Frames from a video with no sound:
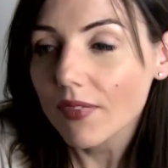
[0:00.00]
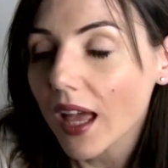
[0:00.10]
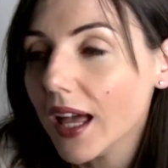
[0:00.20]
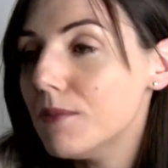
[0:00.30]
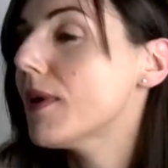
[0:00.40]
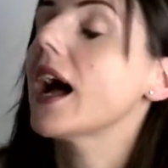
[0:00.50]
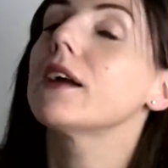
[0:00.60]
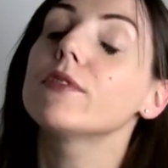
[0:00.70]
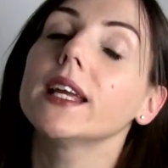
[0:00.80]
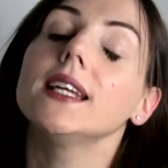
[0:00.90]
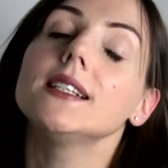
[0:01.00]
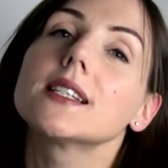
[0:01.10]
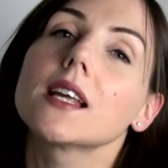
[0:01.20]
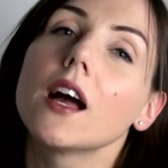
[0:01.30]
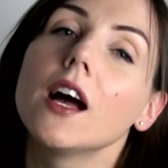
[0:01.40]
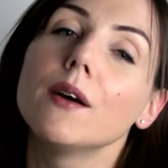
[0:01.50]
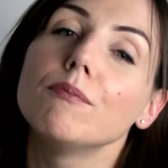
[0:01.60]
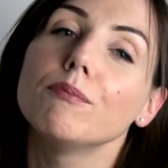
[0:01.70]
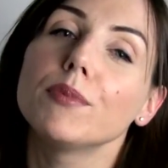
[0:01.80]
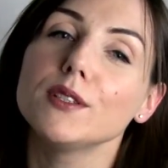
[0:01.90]
I read
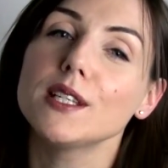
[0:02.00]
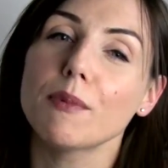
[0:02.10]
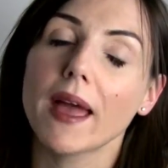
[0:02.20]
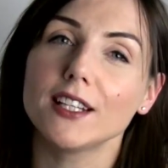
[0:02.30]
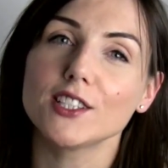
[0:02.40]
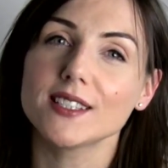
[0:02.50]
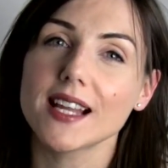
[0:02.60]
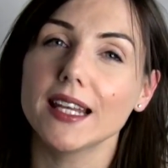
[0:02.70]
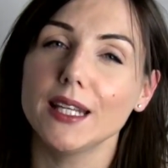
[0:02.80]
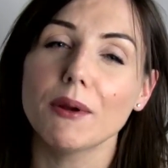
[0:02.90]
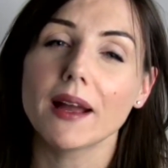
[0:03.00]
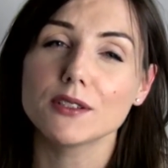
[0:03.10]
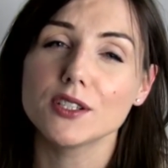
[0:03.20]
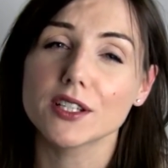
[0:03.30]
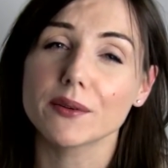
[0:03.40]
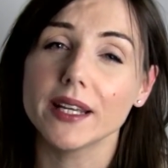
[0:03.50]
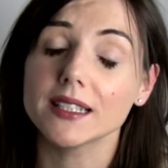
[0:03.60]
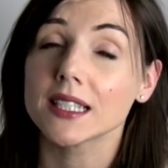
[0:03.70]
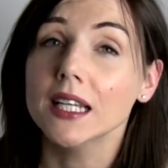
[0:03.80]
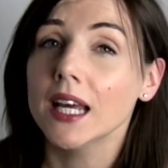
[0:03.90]
beauty pages telling you how to do
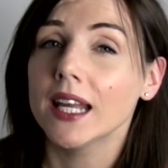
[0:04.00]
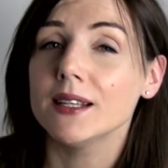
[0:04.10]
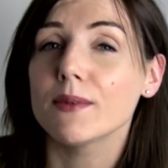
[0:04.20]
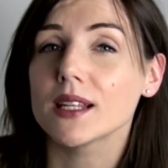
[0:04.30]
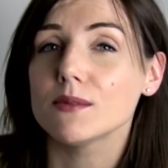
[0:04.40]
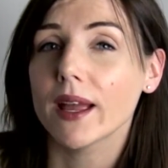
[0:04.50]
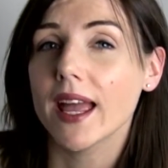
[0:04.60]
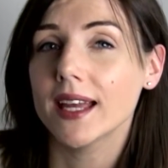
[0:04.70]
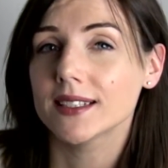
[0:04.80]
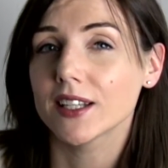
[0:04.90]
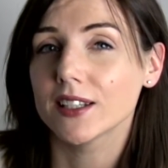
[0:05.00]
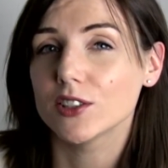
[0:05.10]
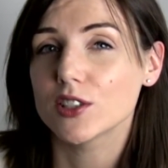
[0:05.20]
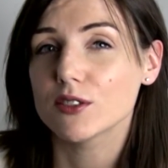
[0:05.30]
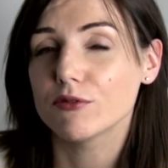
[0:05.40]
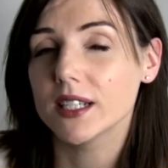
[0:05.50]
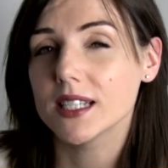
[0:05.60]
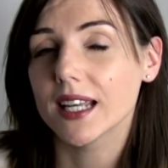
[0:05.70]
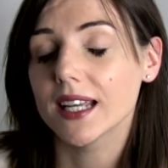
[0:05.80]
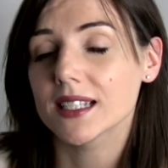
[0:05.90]
it, and it makes my head hurt just
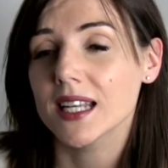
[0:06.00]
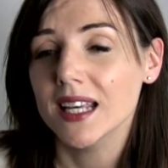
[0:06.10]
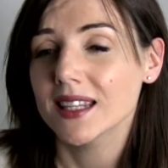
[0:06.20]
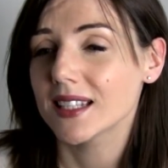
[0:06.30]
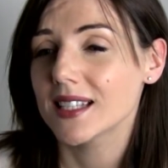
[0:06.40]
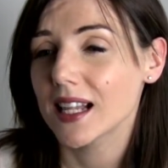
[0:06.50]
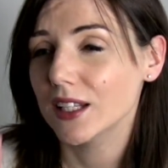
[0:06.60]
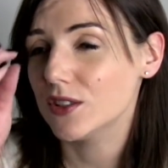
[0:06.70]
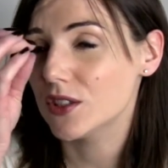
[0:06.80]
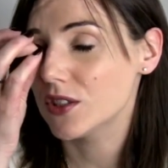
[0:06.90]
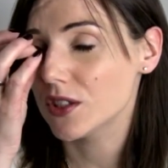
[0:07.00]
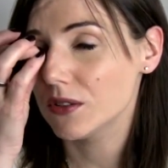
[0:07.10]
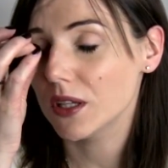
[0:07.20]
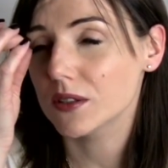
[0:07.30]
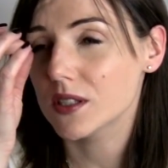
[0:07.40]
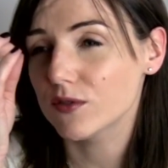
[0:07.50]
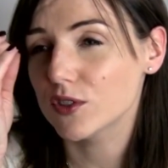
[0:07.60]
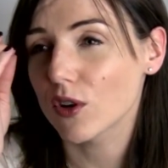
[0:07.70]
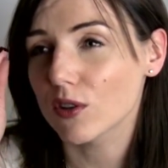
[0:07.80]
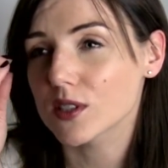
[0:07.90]
reading it. They tell you to do loads of
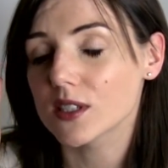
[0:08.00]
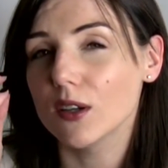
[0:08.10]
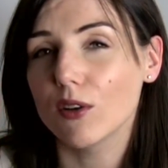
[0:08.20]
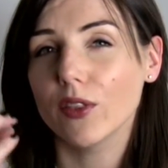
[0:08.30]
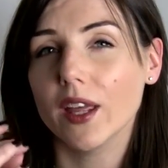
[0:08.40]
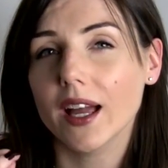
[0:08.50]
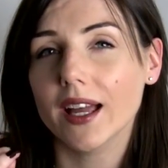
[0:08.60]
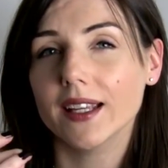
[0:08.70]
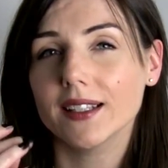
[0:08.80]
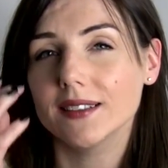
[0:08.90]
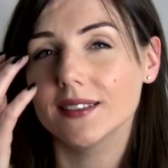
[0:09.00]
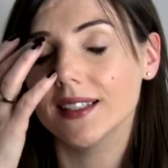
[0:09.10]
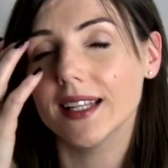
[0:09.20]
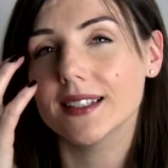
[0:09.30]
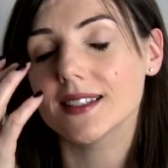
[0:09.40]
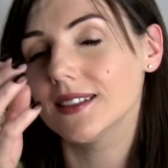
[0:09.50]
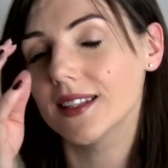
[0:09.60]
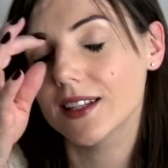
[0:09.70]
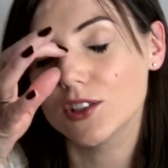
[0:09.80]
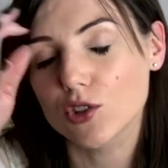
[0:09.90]
dots along the eyelid and
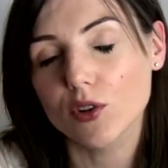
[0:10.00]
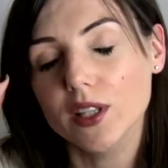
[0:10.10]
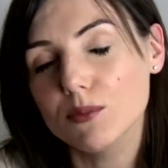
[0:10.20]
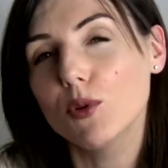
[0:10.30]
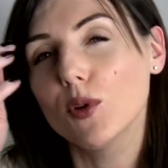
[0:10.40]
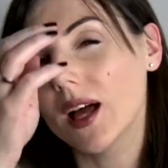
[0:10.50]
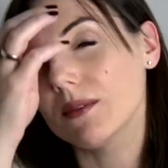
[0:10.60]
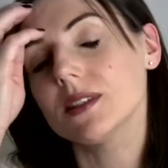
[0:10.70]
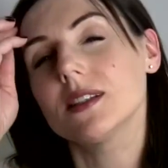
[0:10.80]
then join them all up.